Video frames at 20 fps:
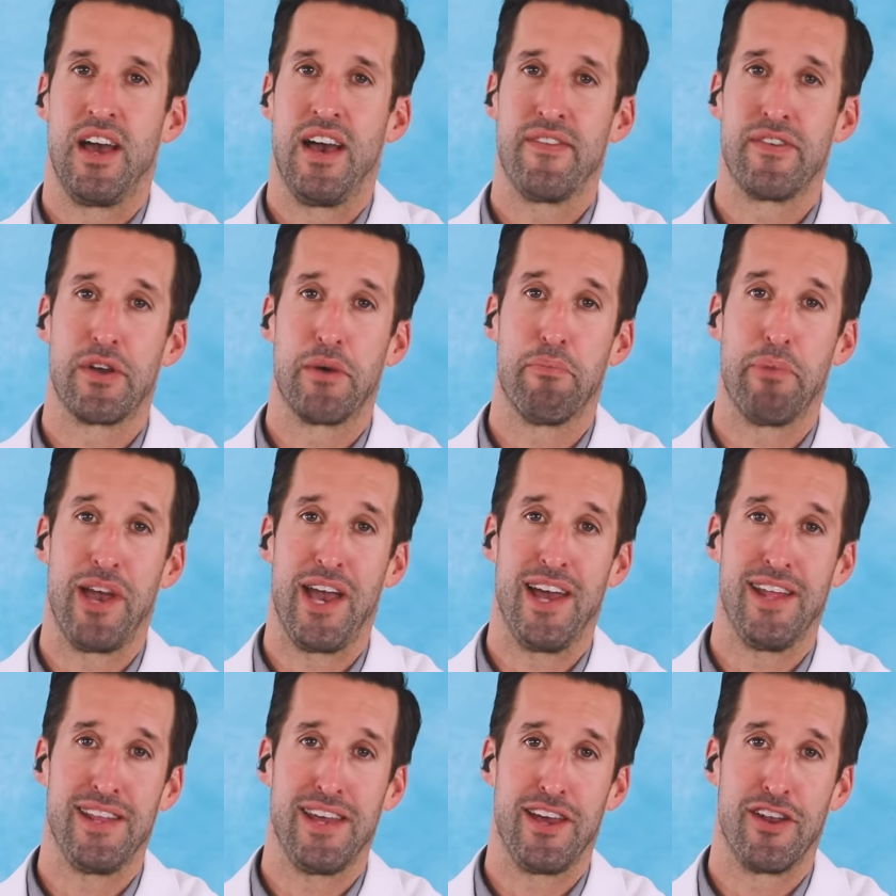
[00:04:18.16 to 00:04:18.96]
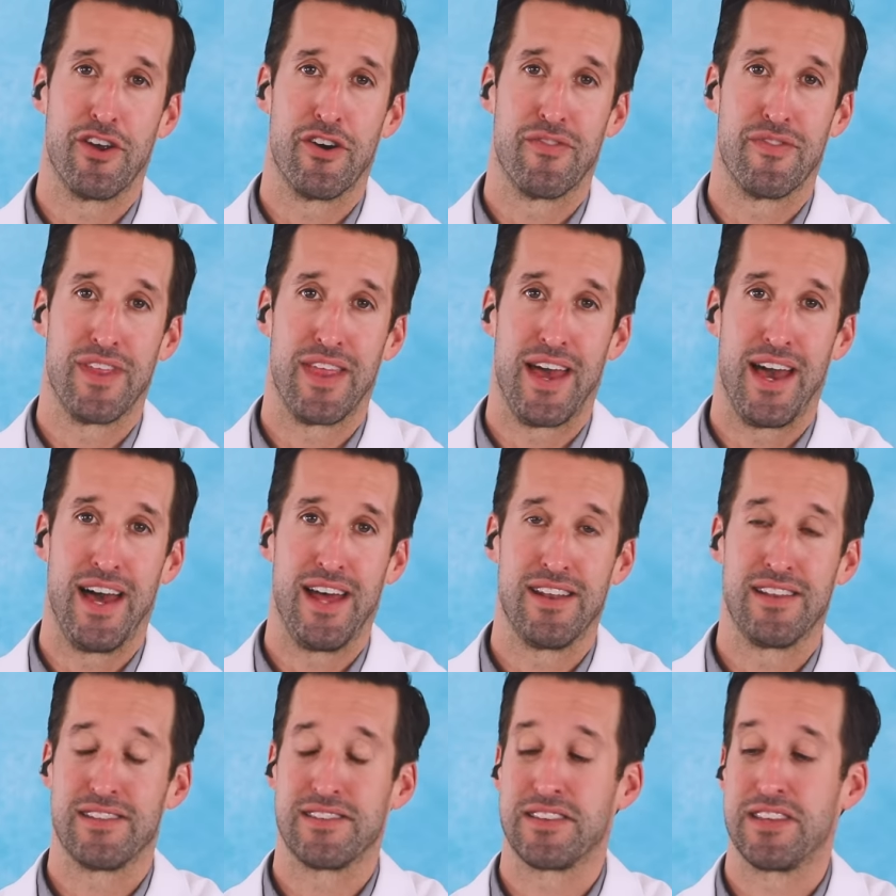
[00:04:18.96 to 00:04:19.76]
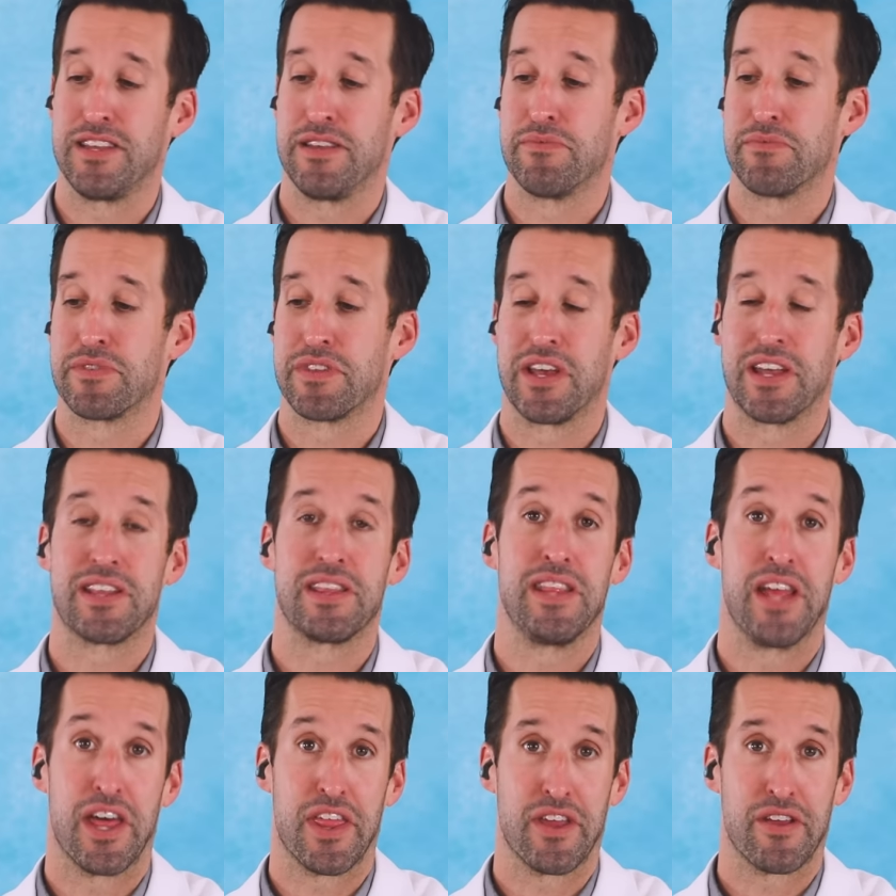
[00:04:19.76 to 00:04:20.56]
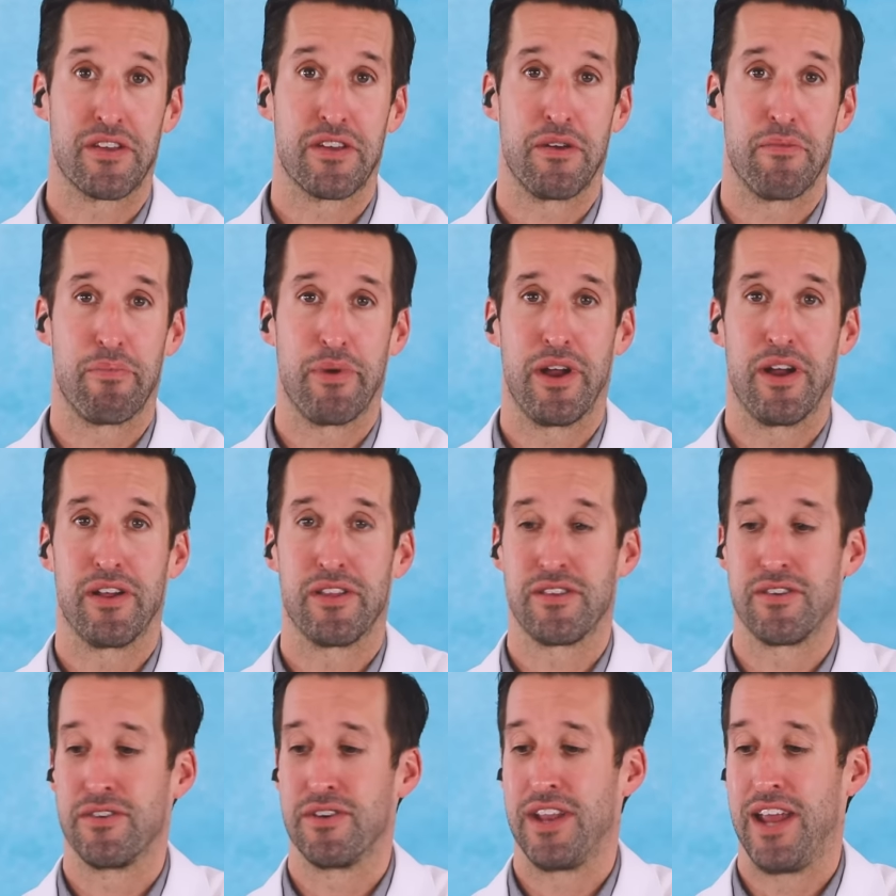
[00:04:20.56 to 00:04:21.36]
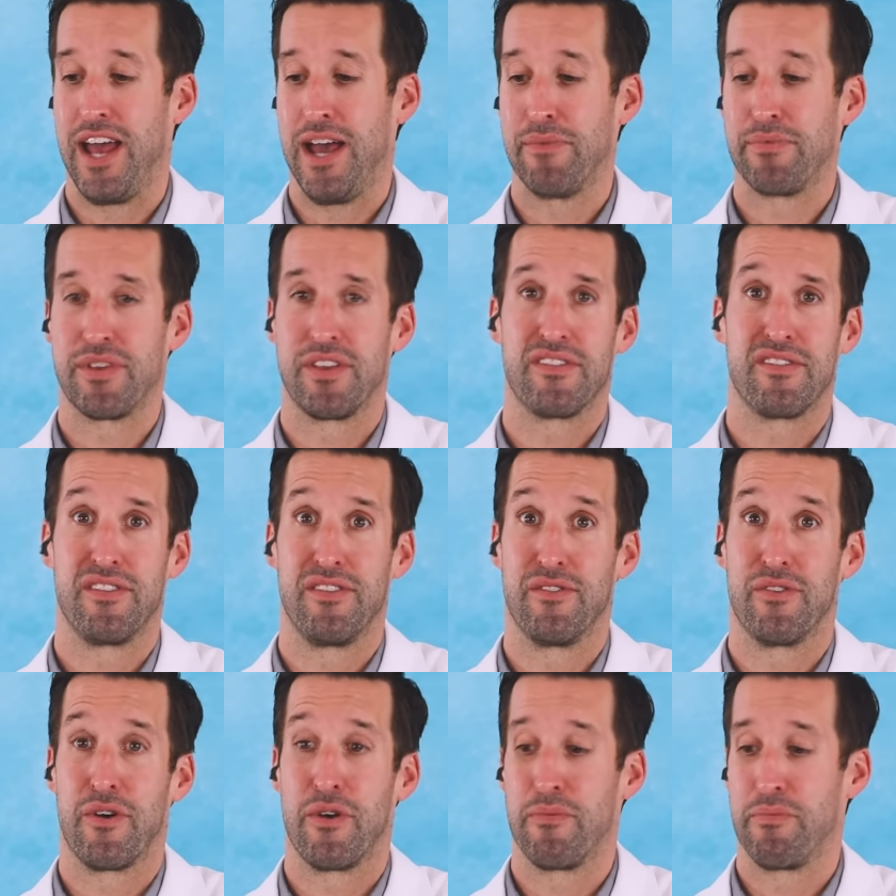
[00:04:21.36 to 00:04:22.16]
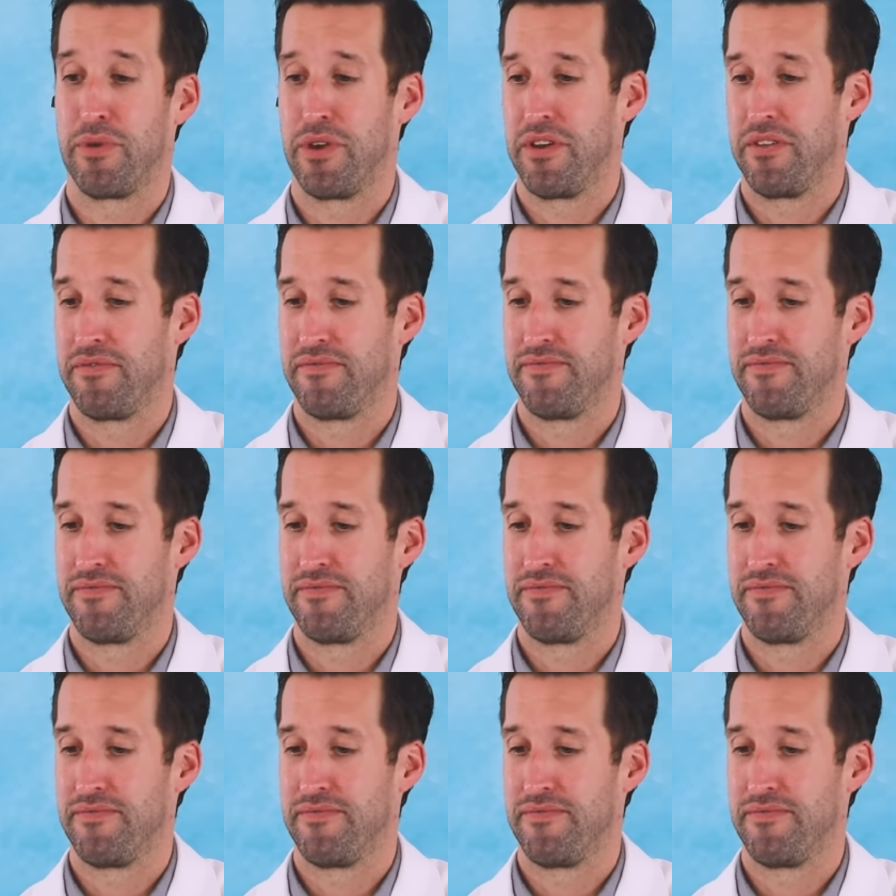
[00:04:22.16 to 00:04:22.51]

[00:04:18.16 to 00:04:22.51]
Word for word: Having a band-aid over that seems like nothing compared to an abscess in your armpit.